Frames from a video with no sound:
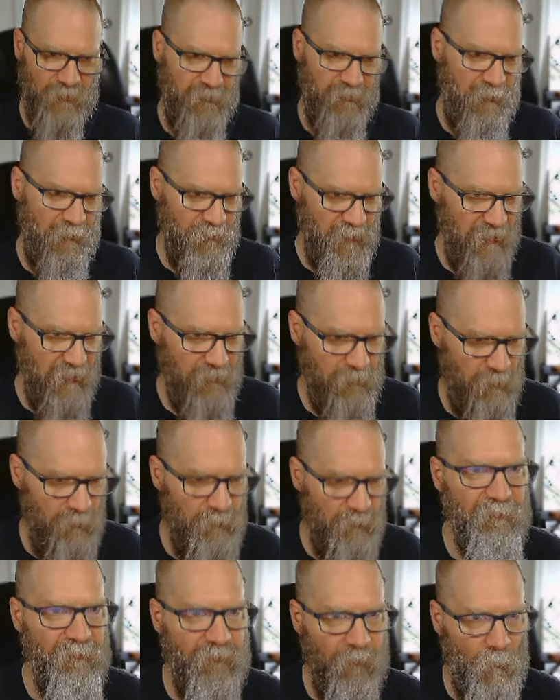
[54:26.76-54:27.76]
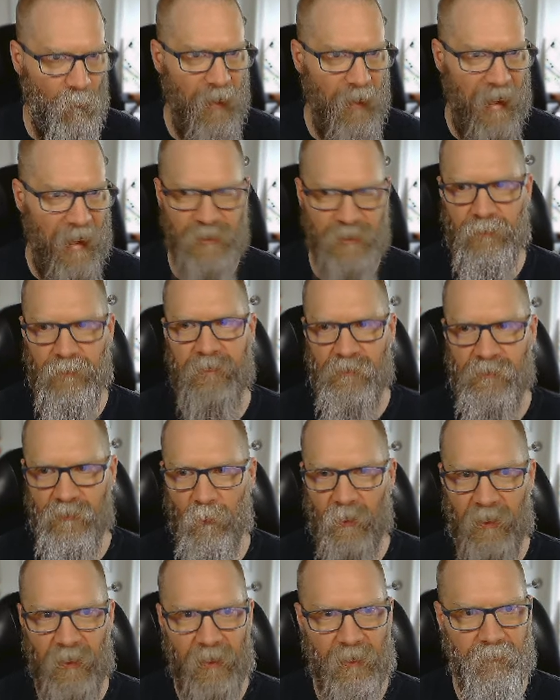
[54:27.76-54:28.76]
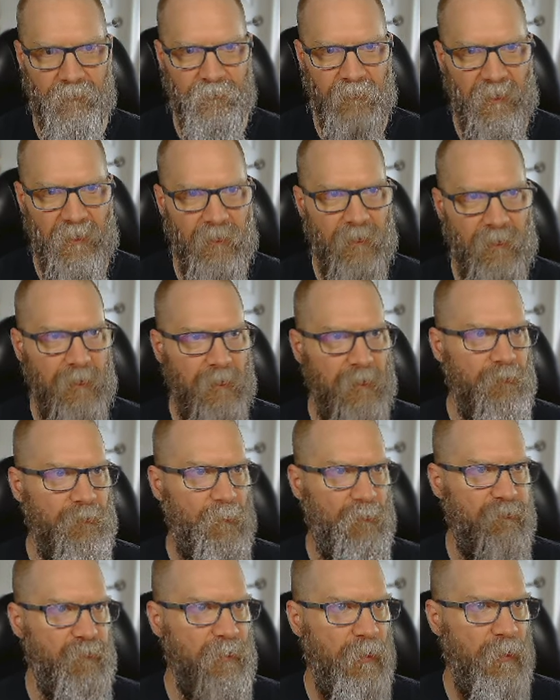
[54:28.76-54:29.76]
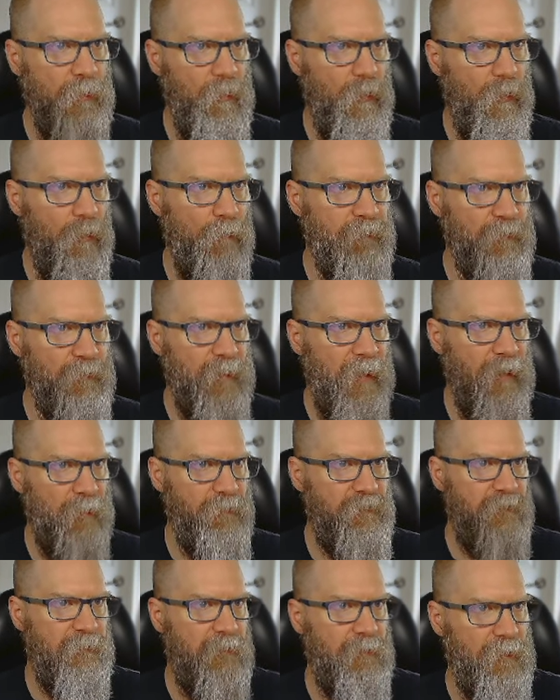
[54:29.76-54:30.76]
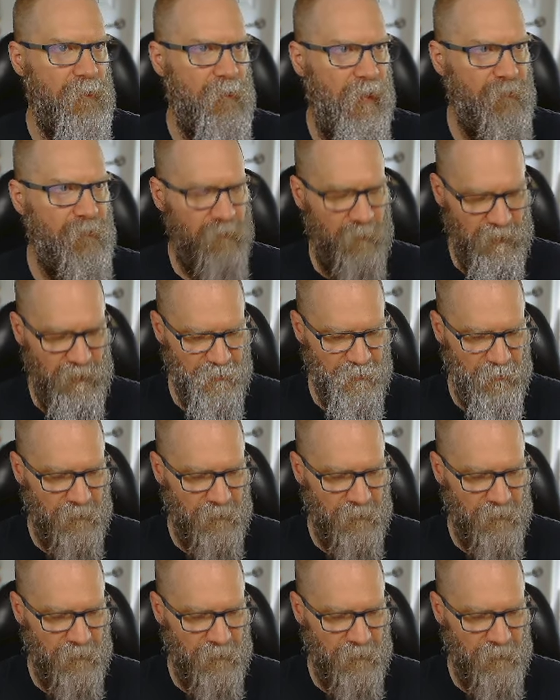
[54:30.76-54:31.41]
updates before actually doing it. So if we go over now to the CloudFormation